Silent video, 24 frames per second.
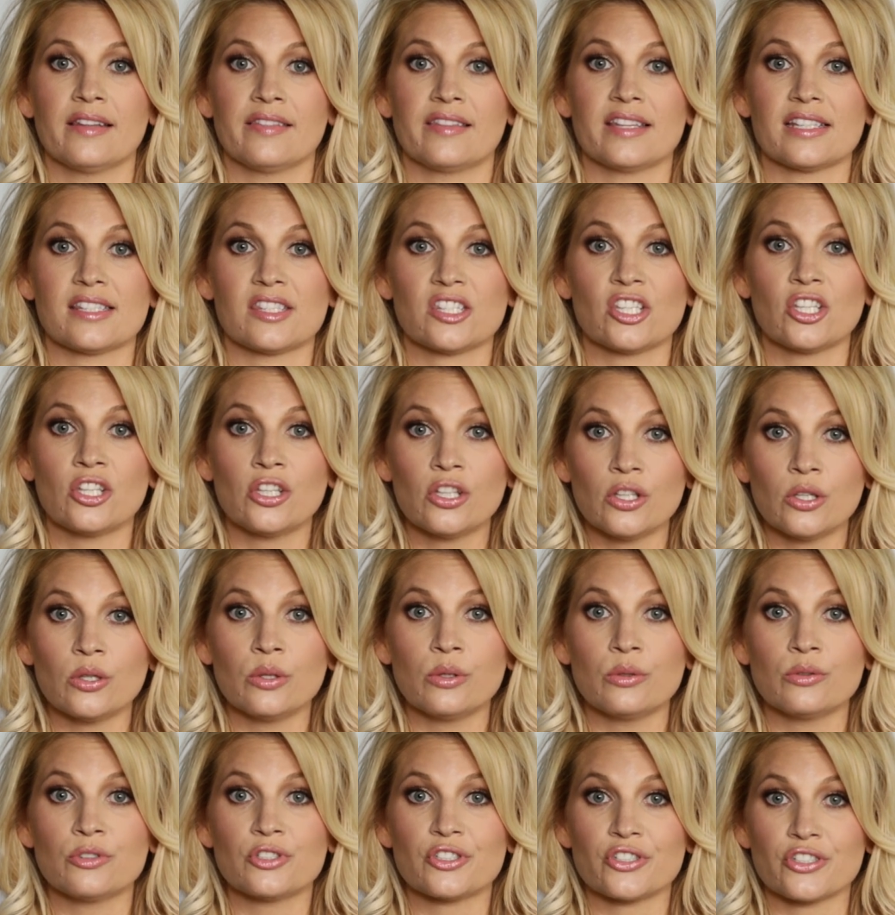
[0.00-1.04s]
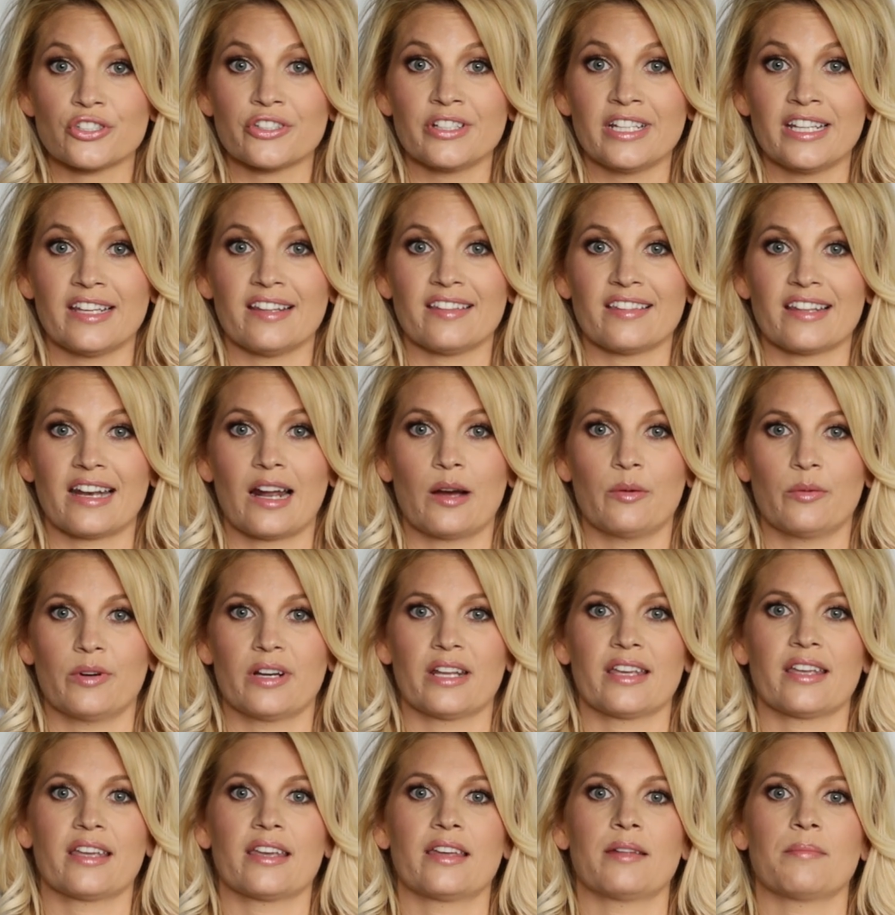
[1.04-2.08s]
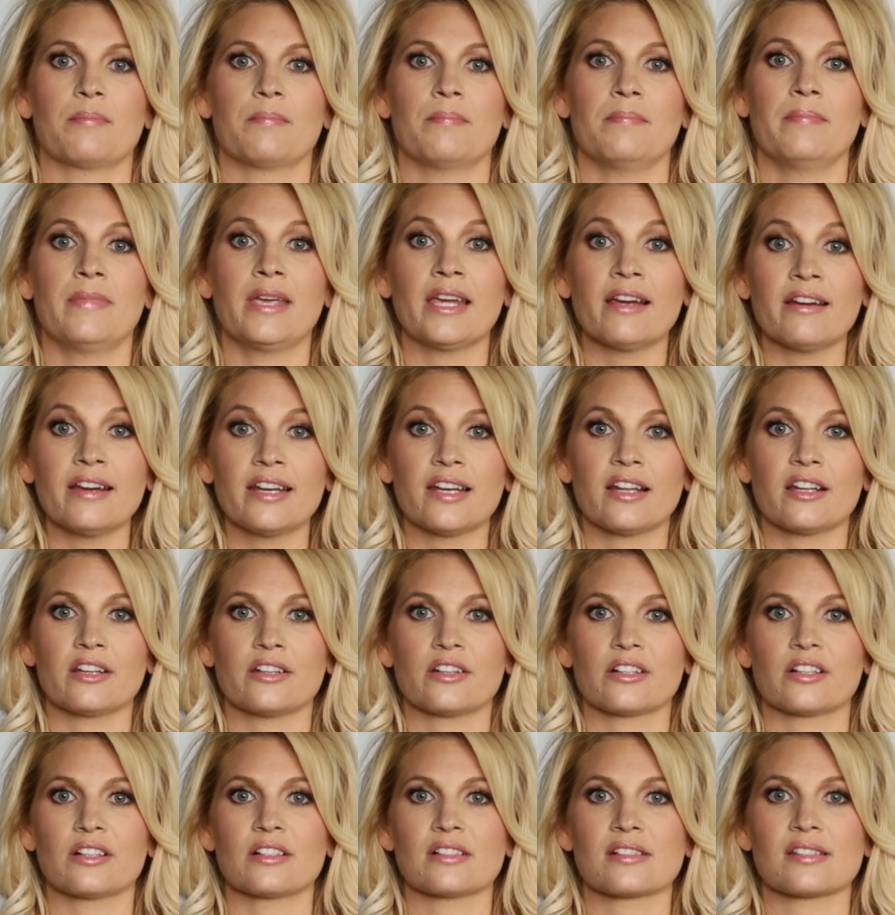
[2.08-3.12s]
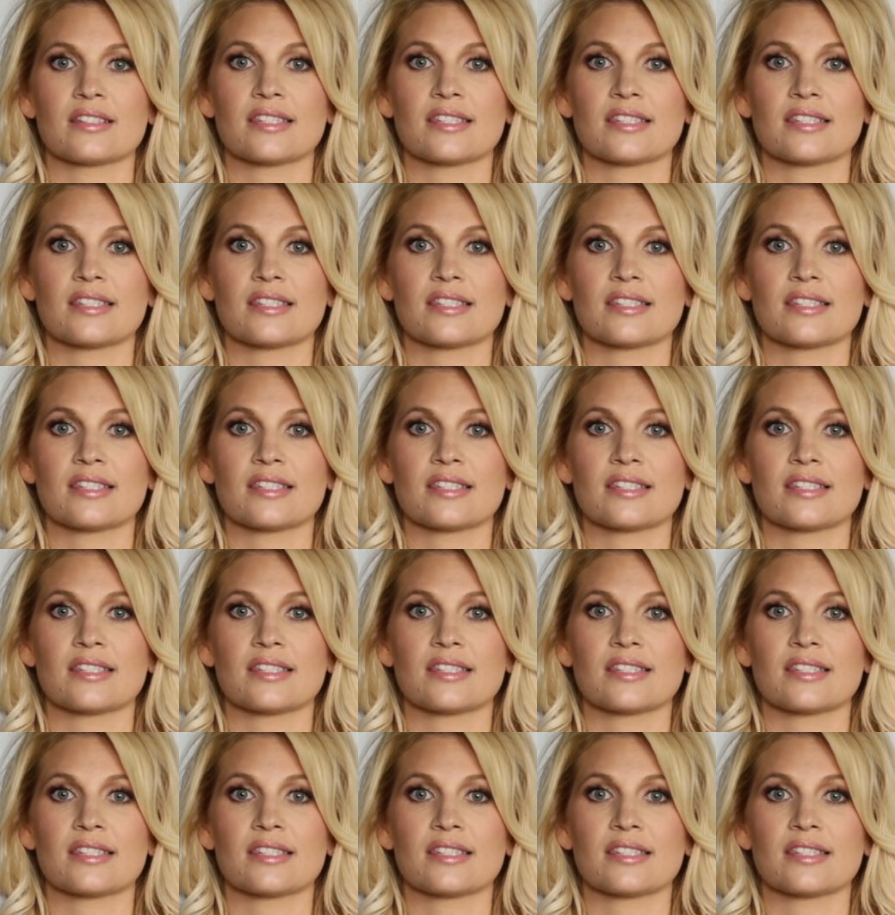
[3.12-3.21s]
this huge tree that I want to get married under